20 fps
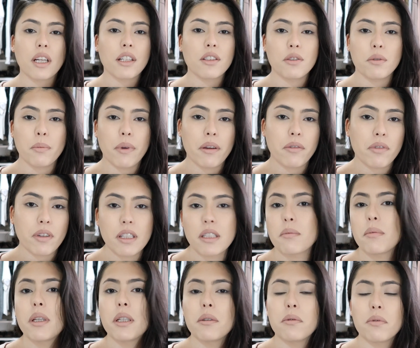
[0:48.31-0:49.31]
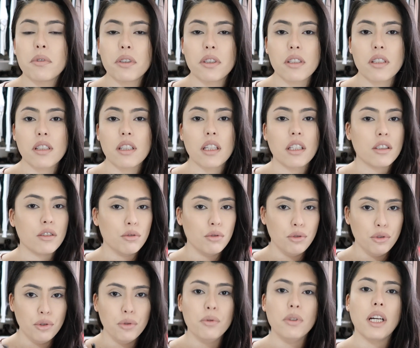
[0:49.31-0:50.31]
not do my face makeup first,
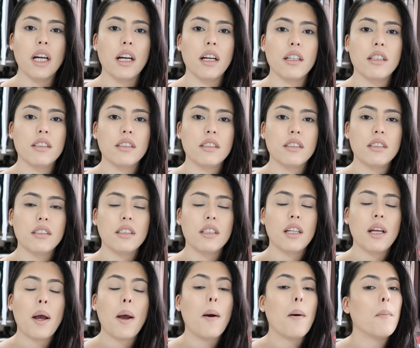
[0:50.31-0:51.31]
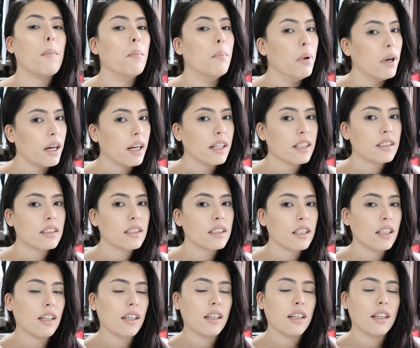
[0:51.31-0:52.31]
like do not, but
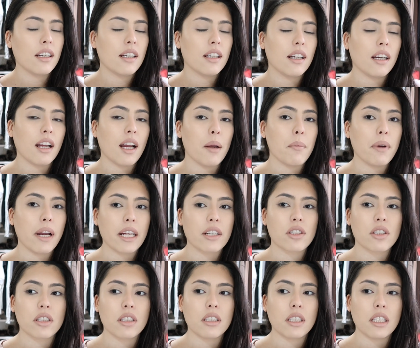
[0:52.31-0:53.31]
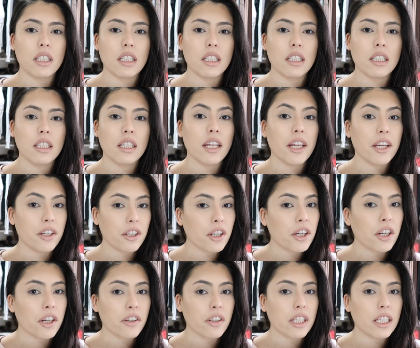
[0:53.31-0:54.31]
I'm actually in a
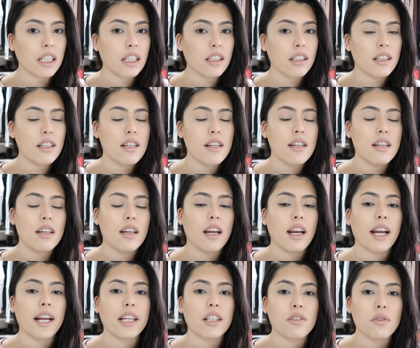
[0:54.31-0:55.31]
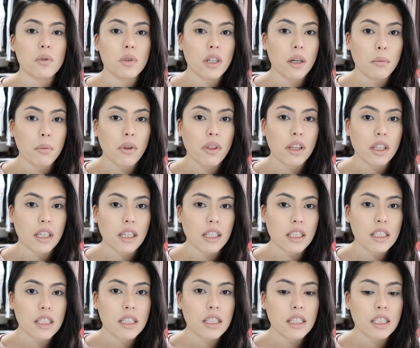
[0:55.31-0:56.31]
hurry. I gotta do a couple
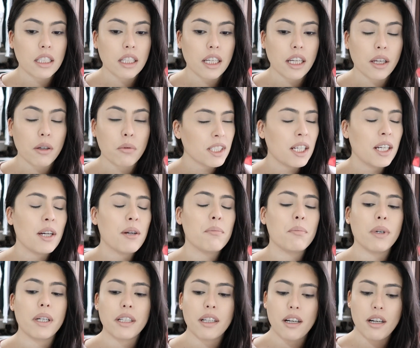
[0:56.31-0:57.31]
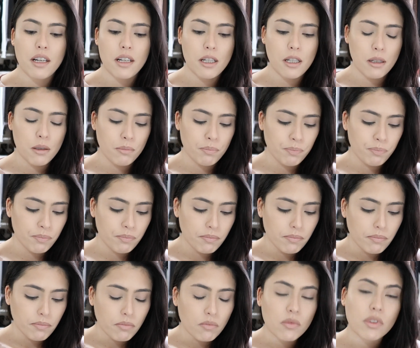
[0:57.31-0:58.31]
things today, but
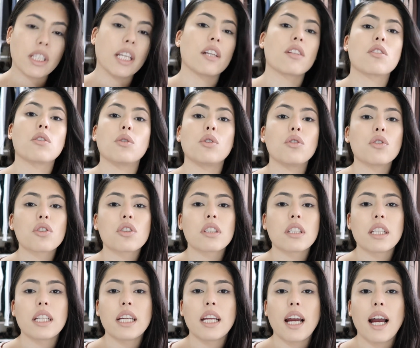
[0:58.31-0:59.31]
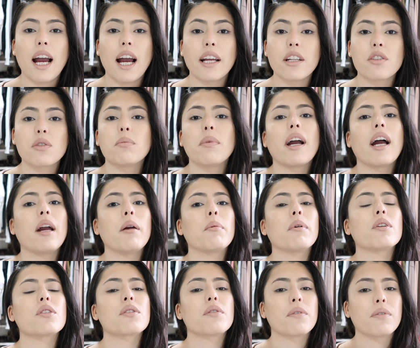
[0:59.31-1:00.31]
yeah, so usually I do my
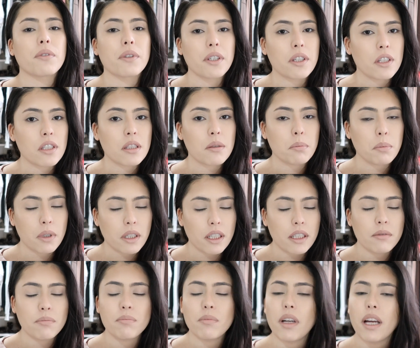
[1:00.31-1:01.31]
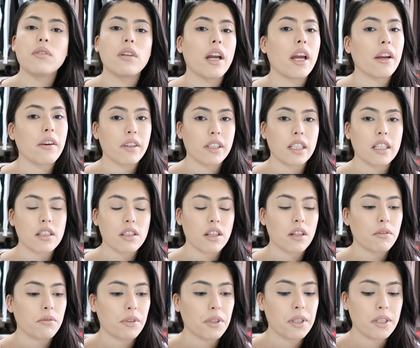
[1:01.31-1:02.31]
eyebrows first, but everything's
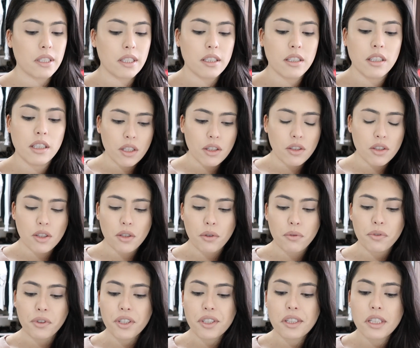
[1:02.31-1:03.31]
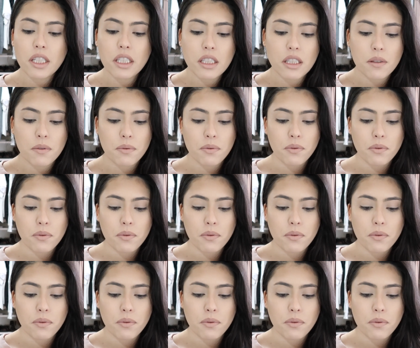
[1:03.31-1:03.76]
on first. So first things